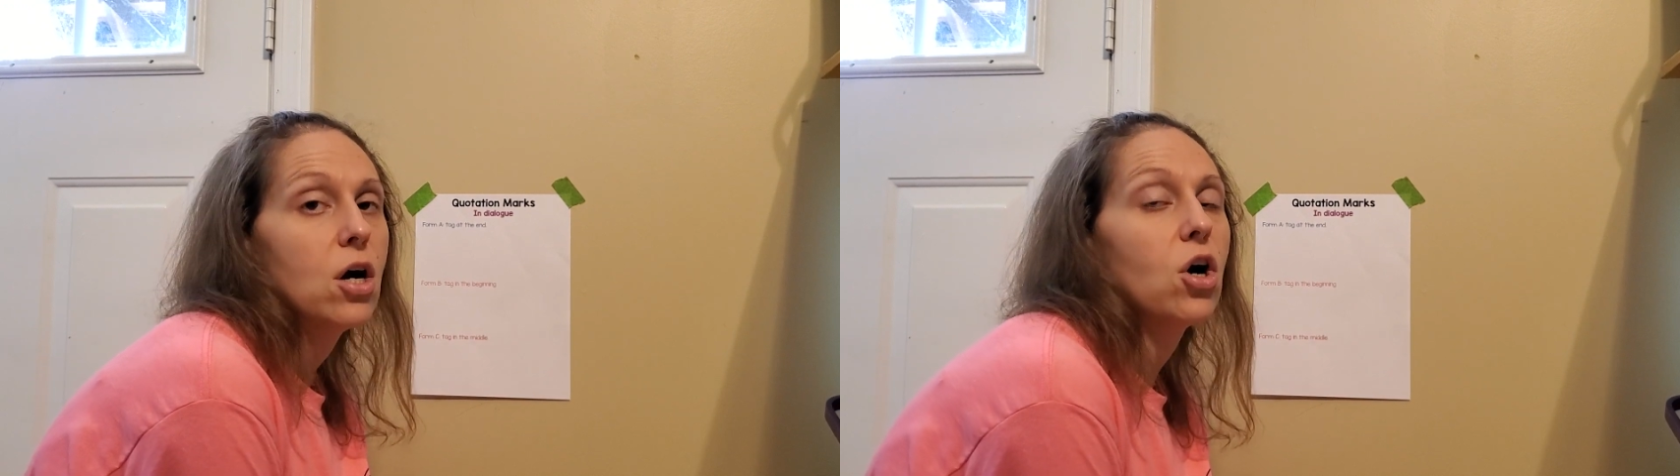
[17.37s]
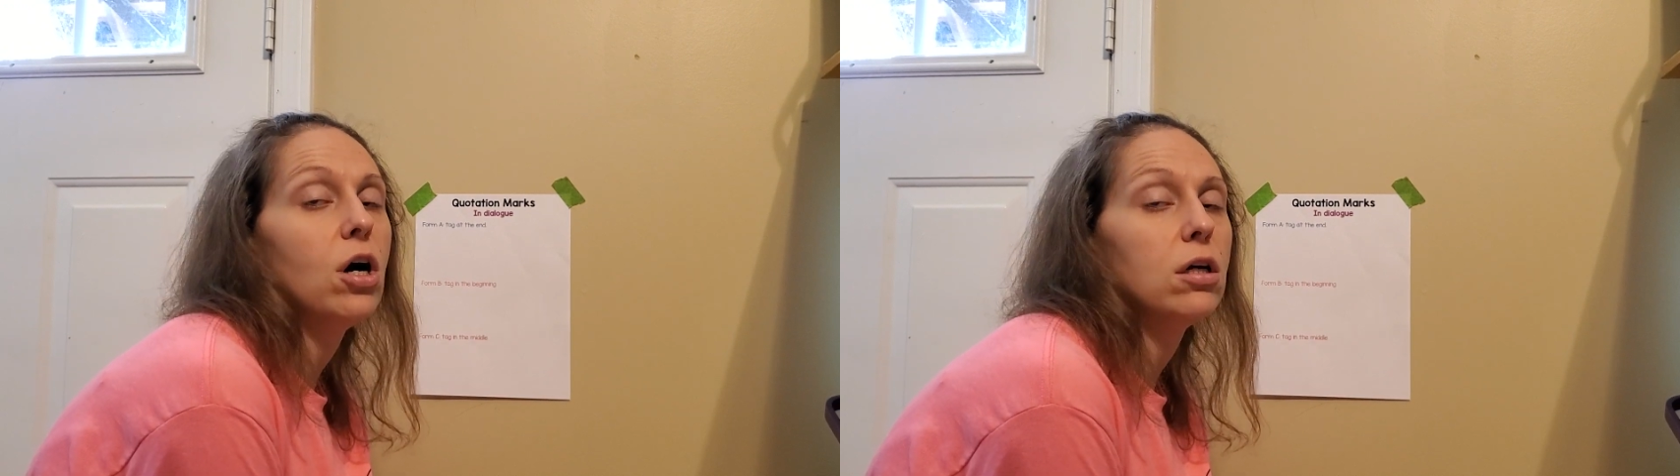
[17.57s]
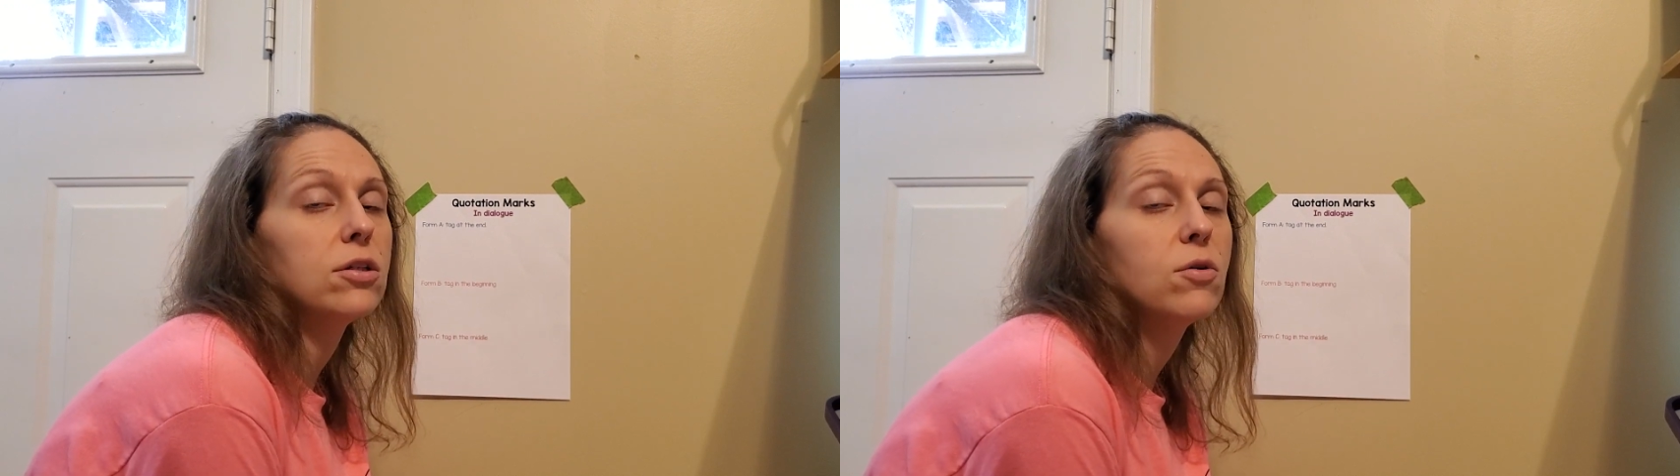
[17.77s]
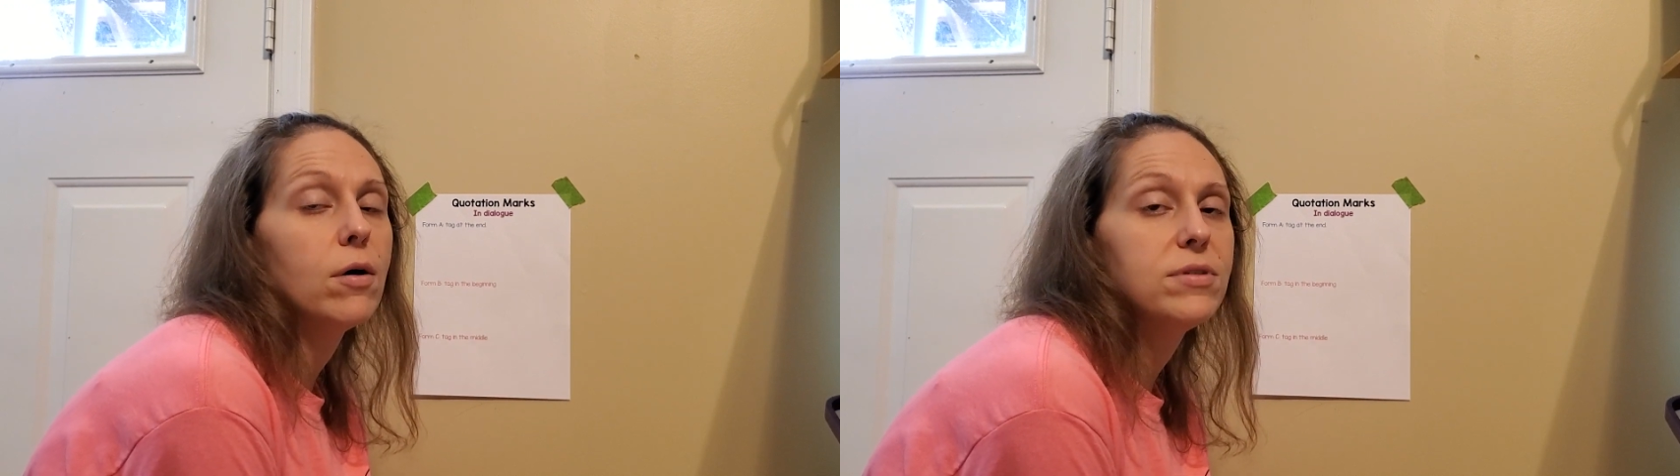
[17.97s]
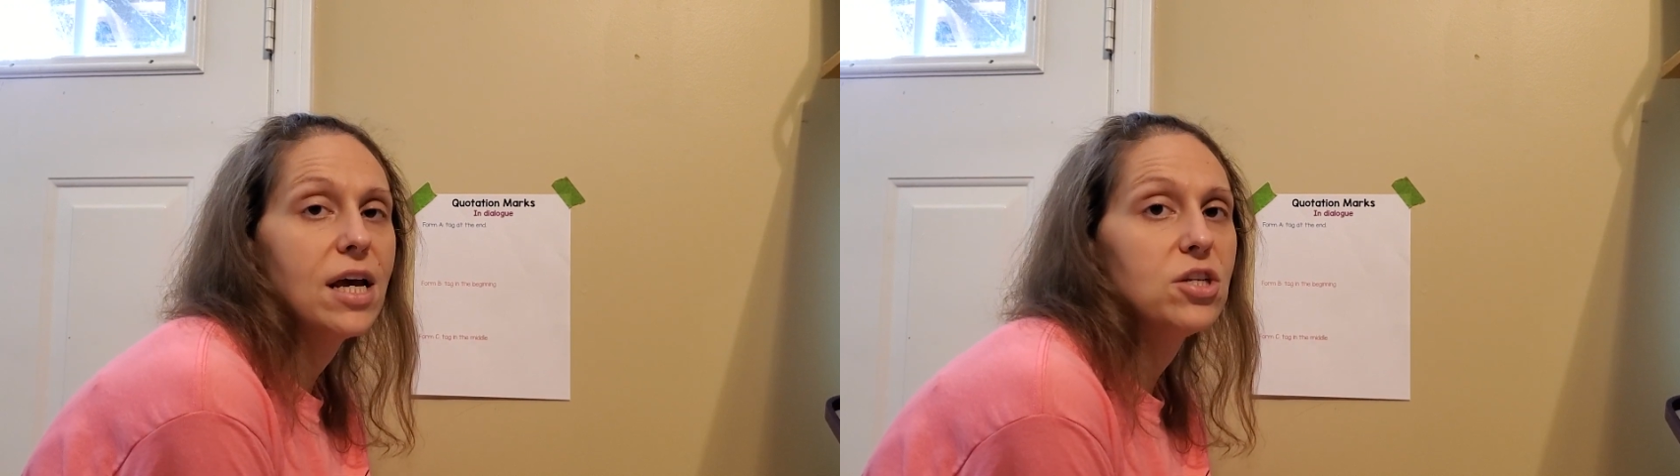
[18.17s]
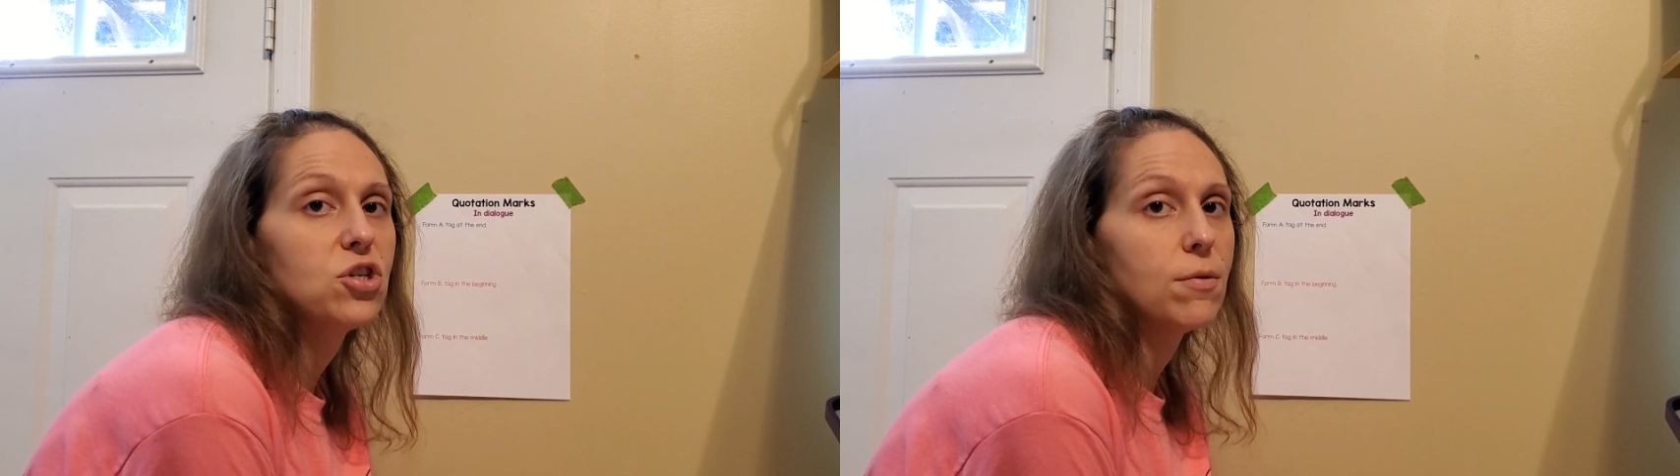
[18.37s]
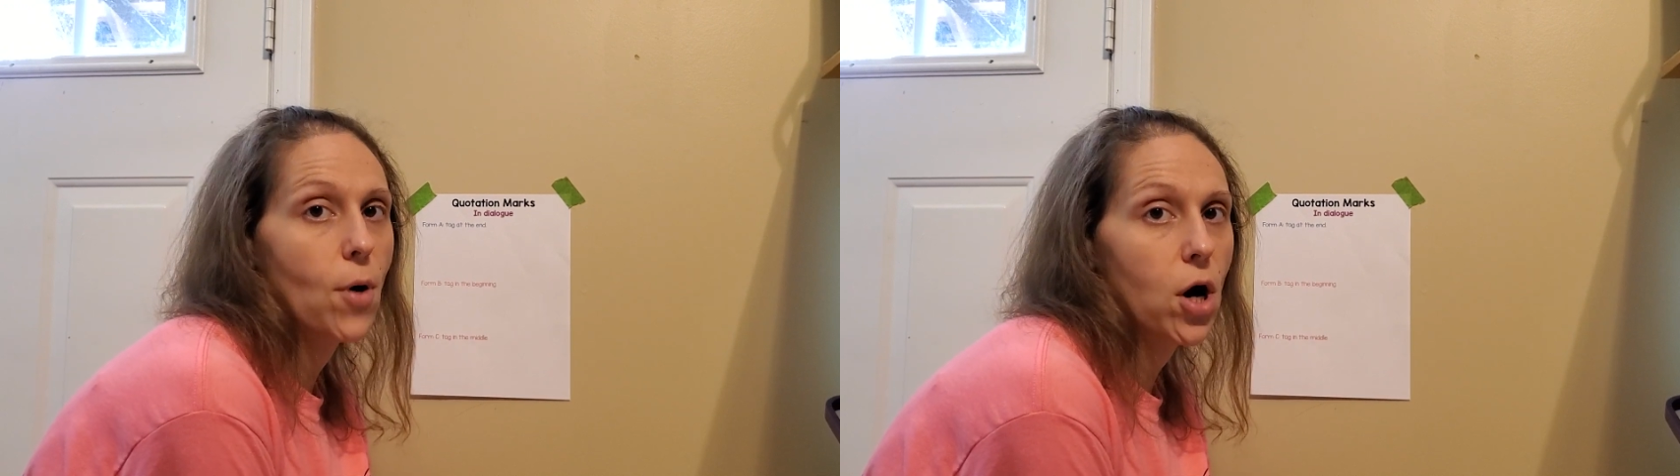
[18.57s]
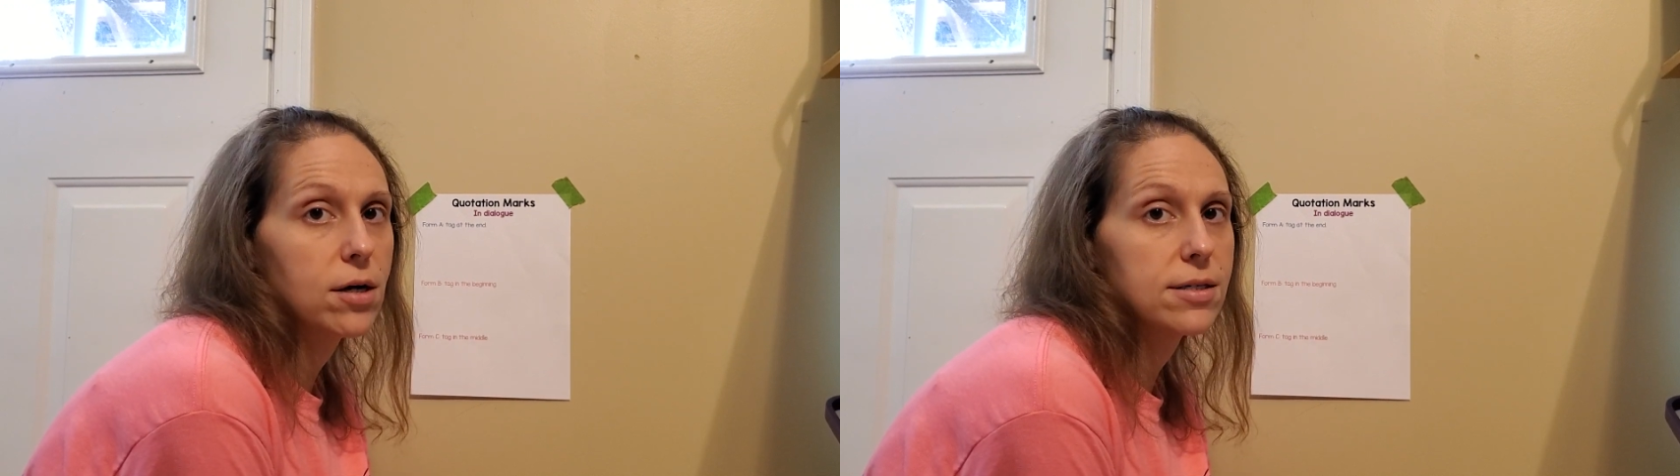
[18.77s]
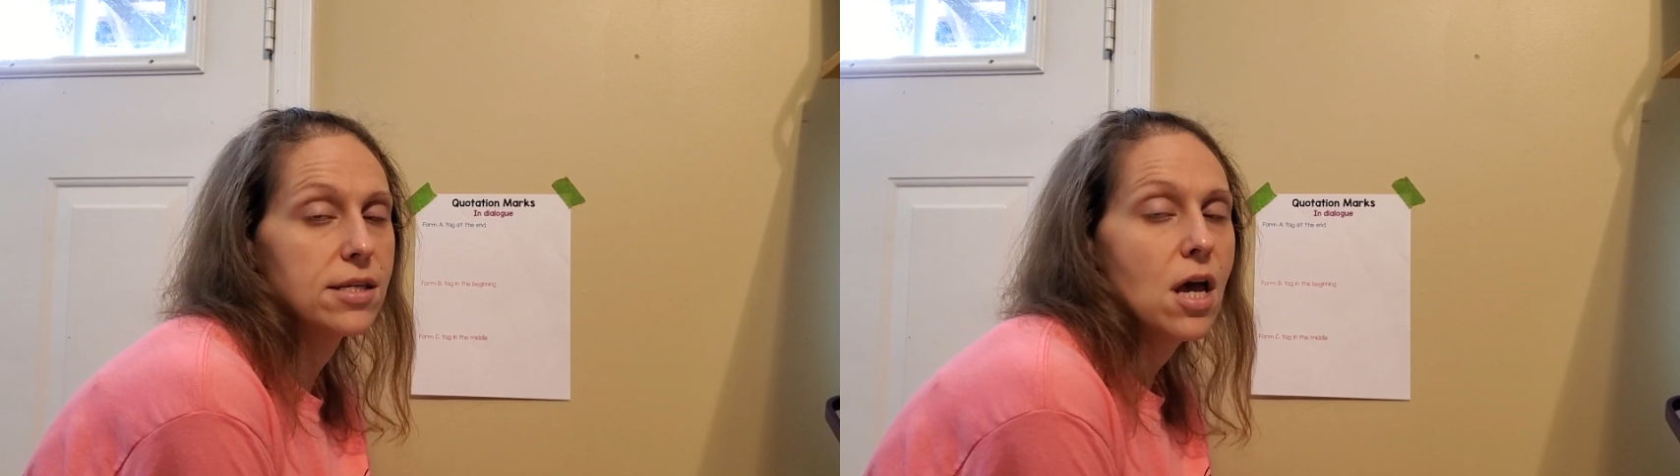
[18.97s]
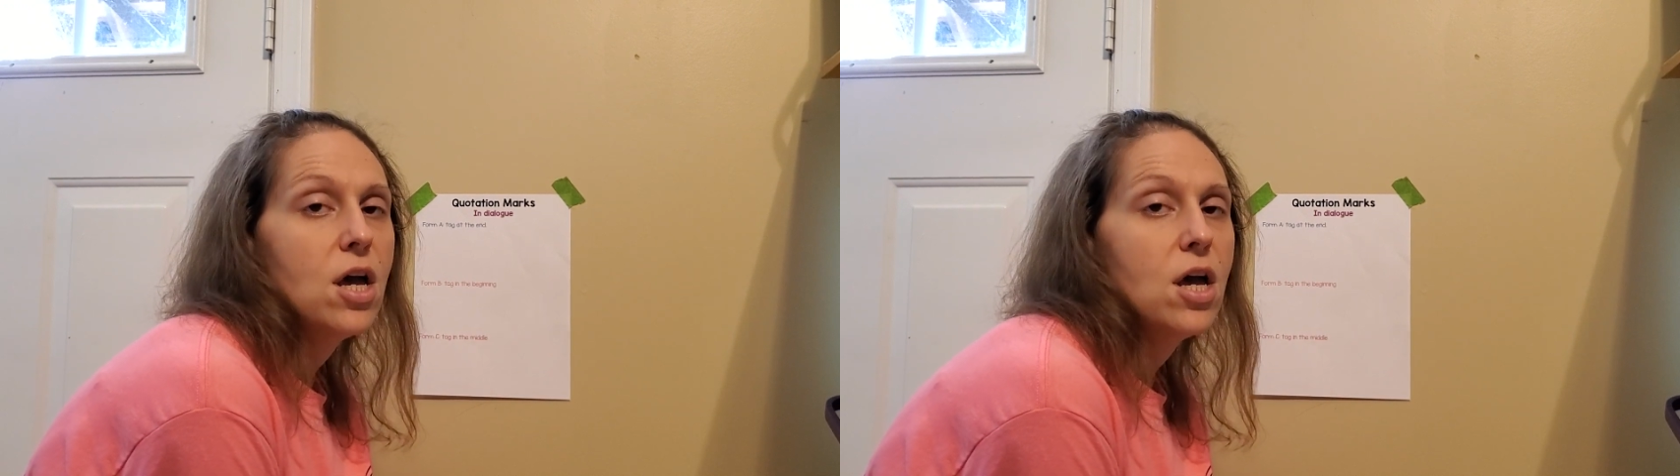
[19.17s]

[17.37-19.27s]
called quotation marks.